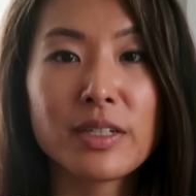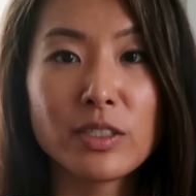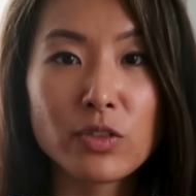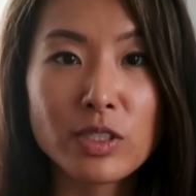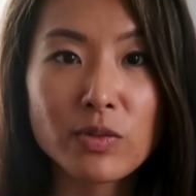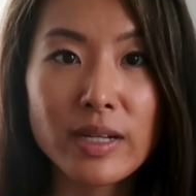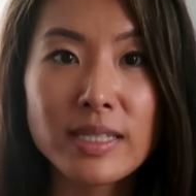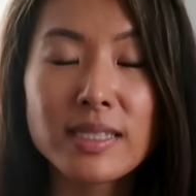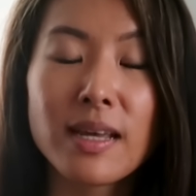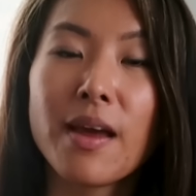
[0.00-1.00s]
interest
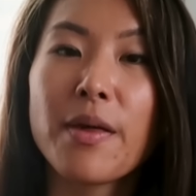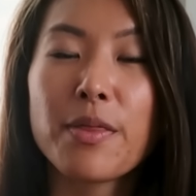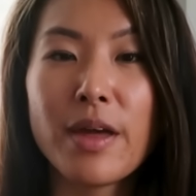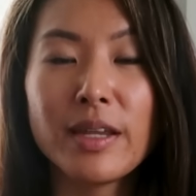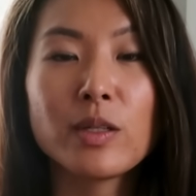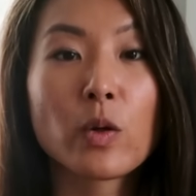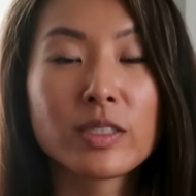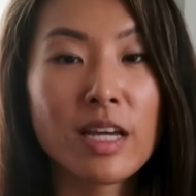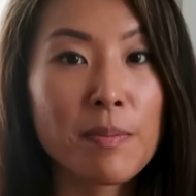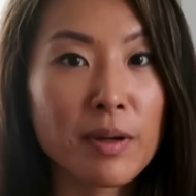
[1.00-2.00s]
rates than your
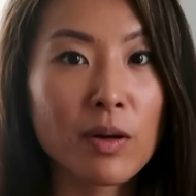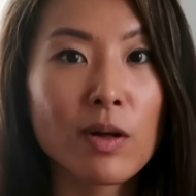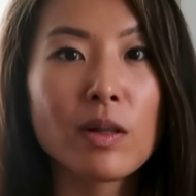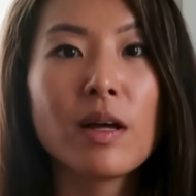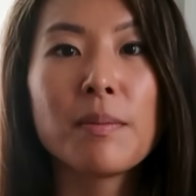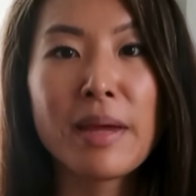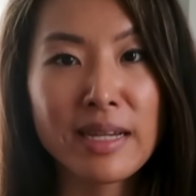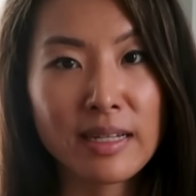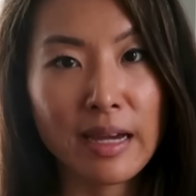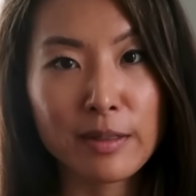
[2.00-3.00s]
typical
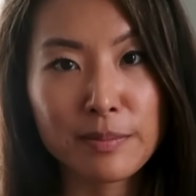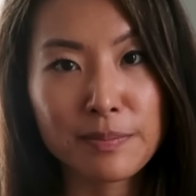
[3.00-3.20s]
bank account.